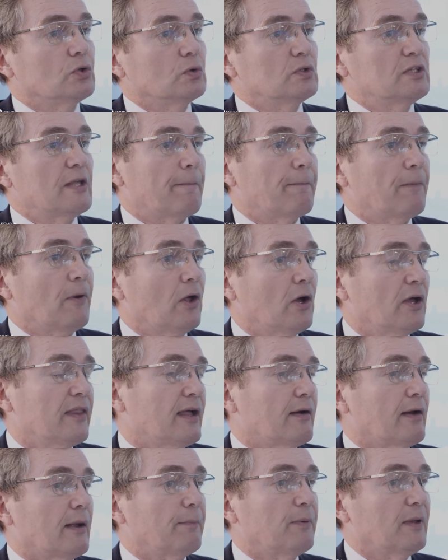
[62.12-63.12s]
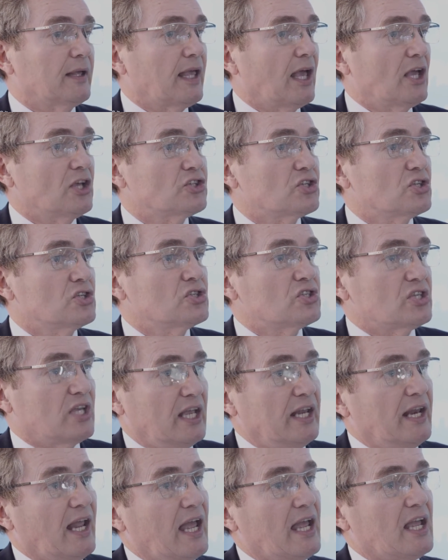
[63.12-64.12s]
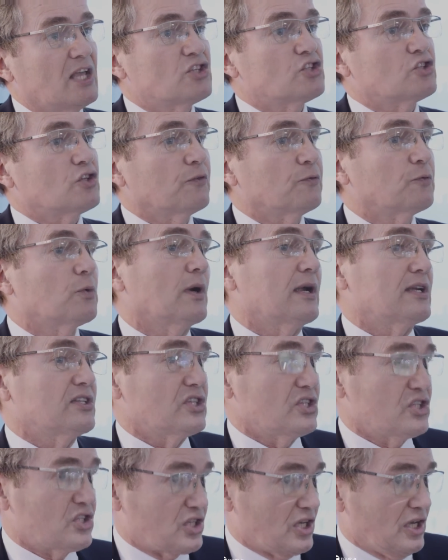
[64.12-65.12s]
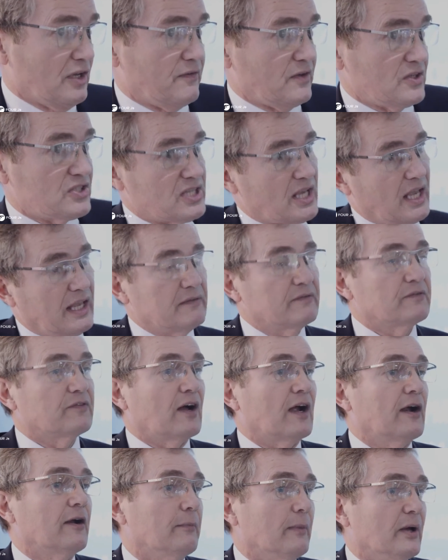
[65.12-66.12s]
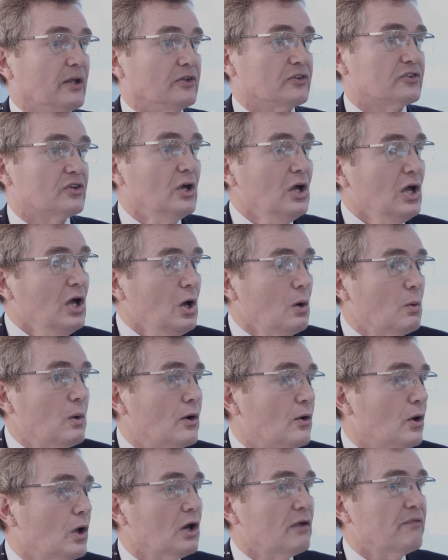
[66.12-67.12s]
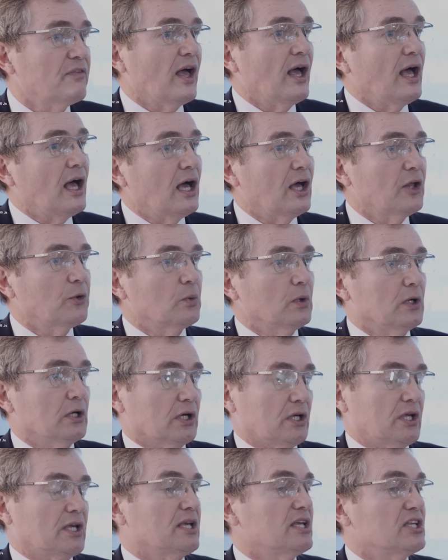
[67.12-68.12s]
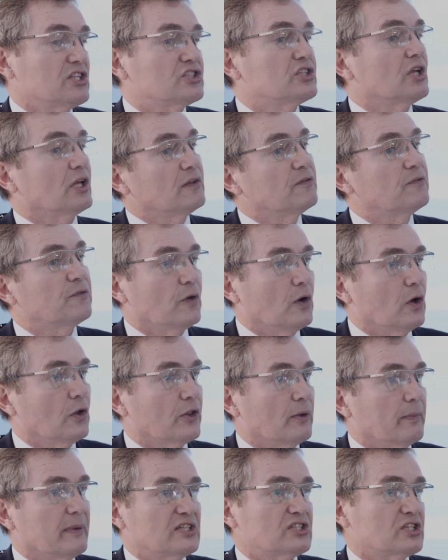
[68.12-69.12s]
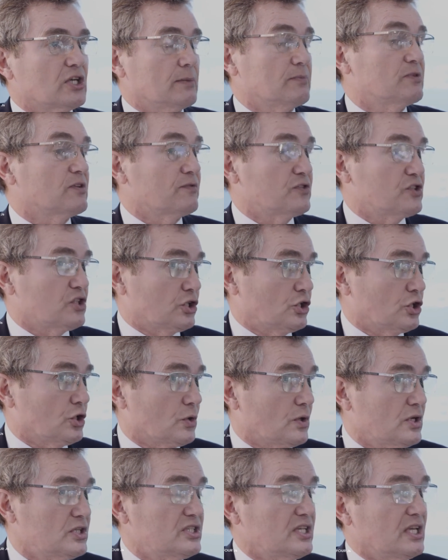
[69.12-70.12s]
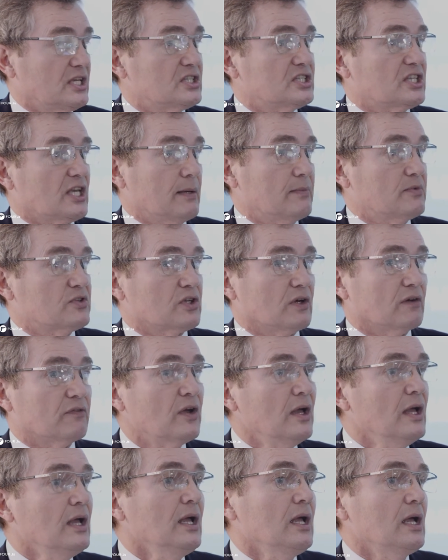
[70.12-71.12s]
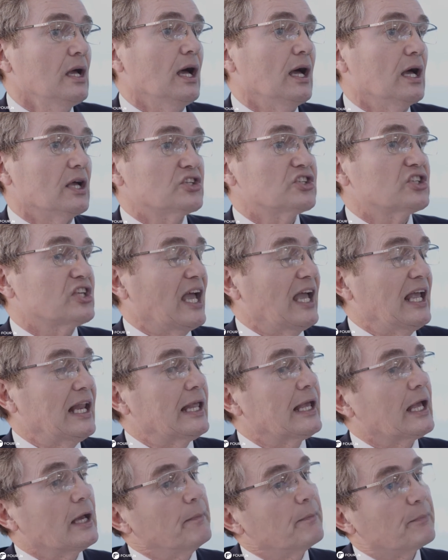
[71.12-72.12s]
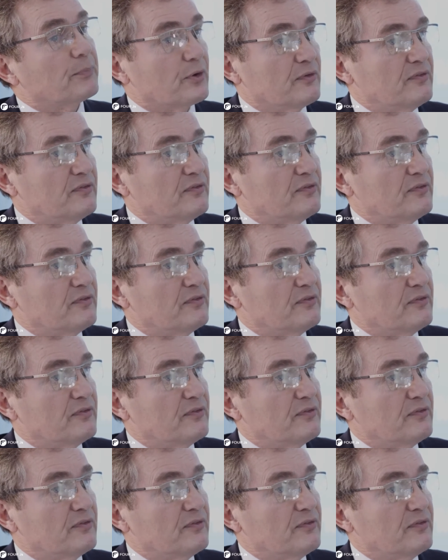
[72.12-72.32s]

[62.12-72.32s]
to deploy their applications in a software as a service environment where all of the hard work is done for them in terms of security, in terms of scaling and